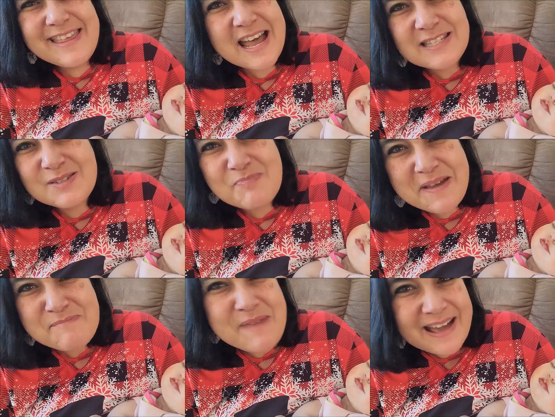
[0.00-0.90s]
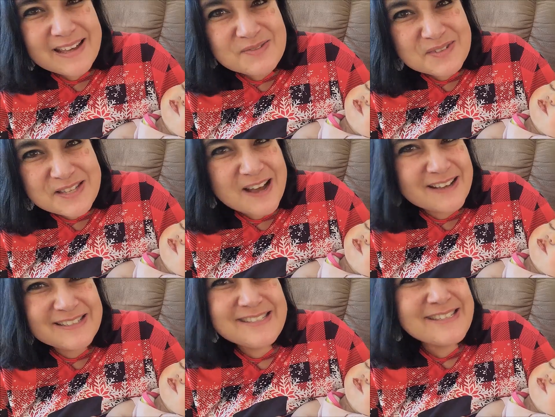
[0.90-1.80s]
that's my backup
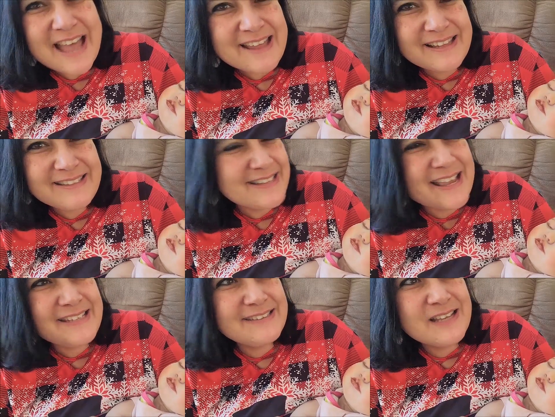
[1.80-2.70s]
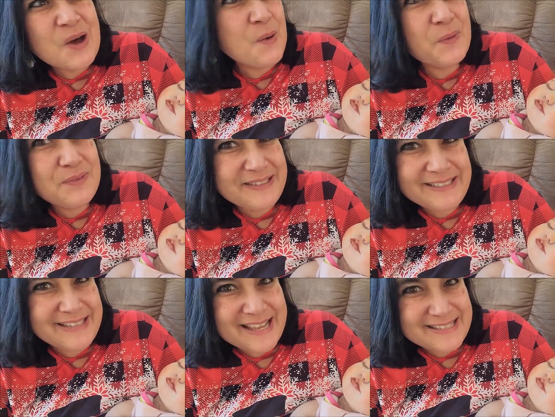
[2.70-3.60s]
song of Silent Night,
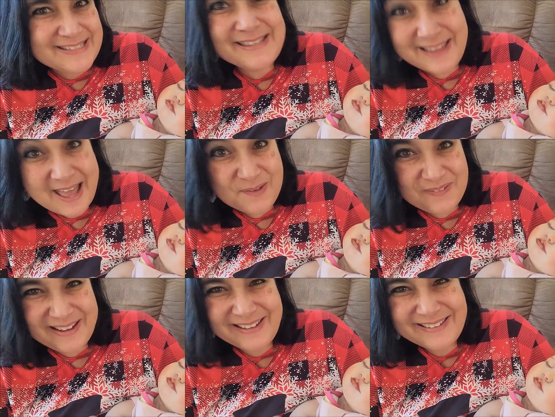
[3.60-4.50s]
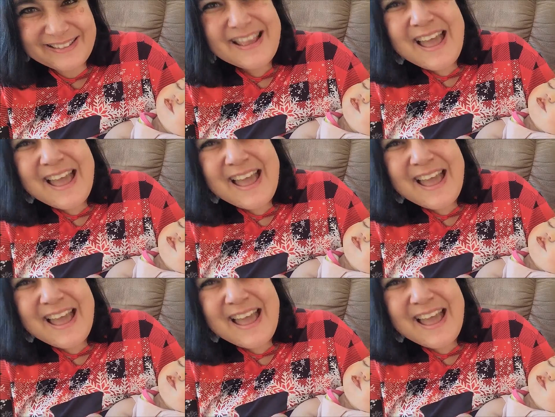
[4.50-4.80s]
Holy Night. That one,